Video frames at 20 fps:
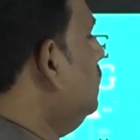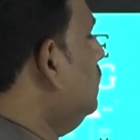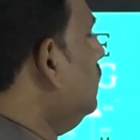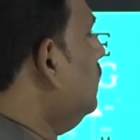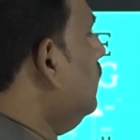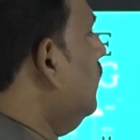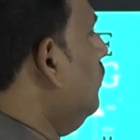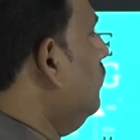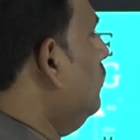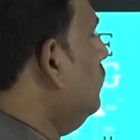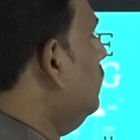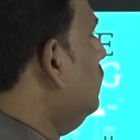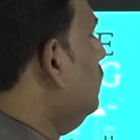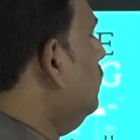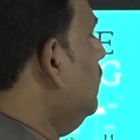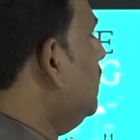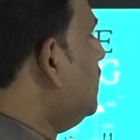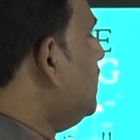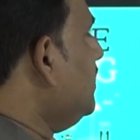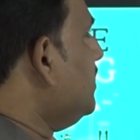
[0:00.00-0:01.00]
Now
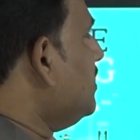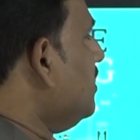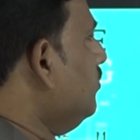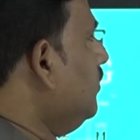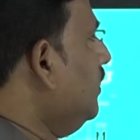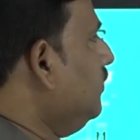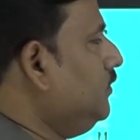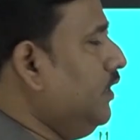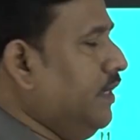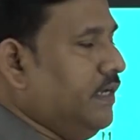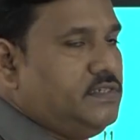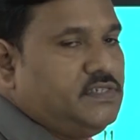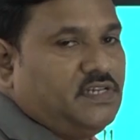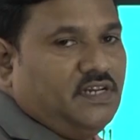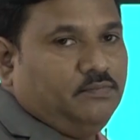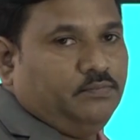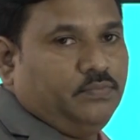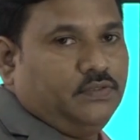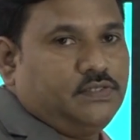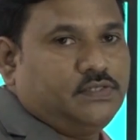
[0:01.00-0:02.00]
we will see some of the
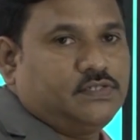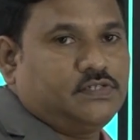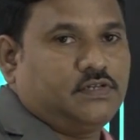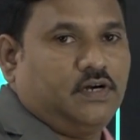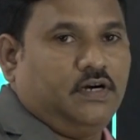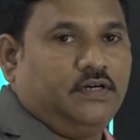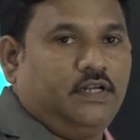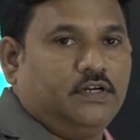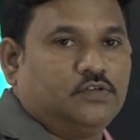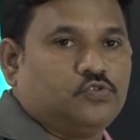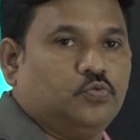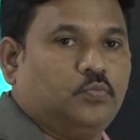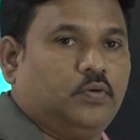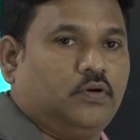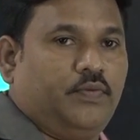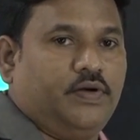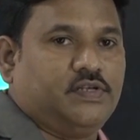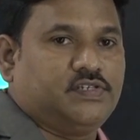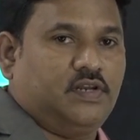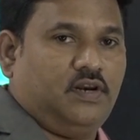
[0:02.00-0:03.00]
examples under
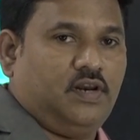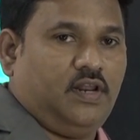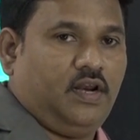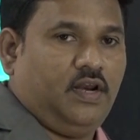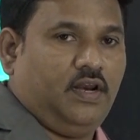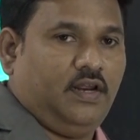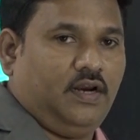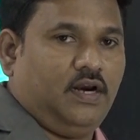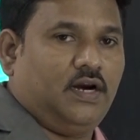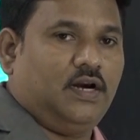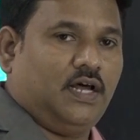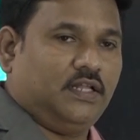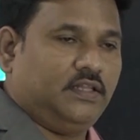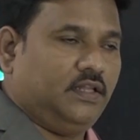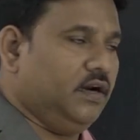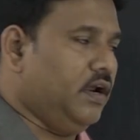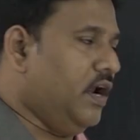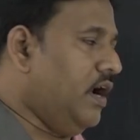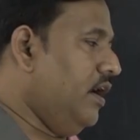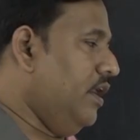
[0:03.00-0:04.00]
supervised learning and
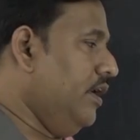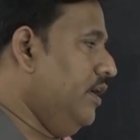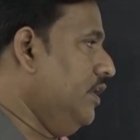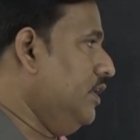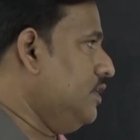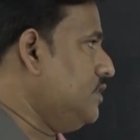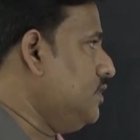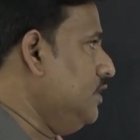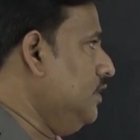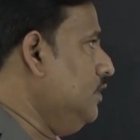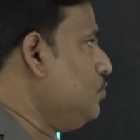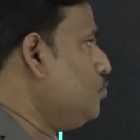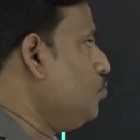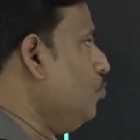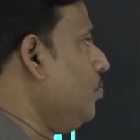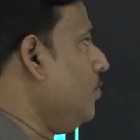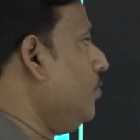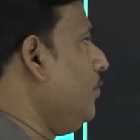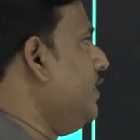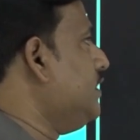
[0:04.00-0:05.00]
other categories. In
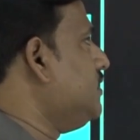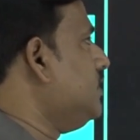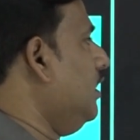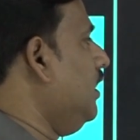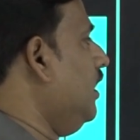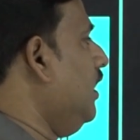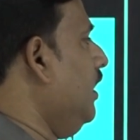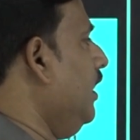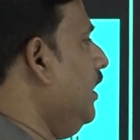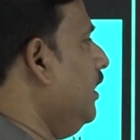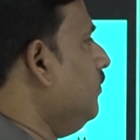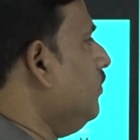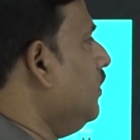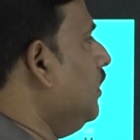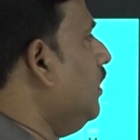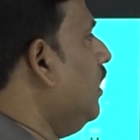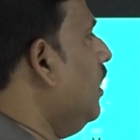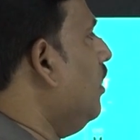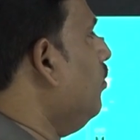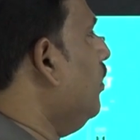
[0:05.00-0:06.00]
supervised learning, the
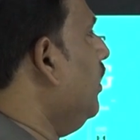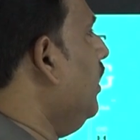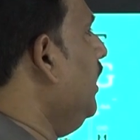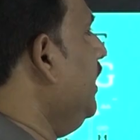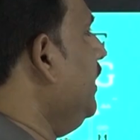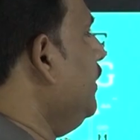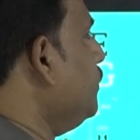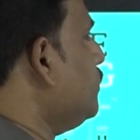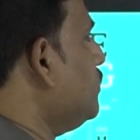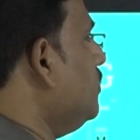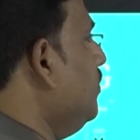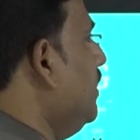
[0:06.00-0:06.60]
commonly used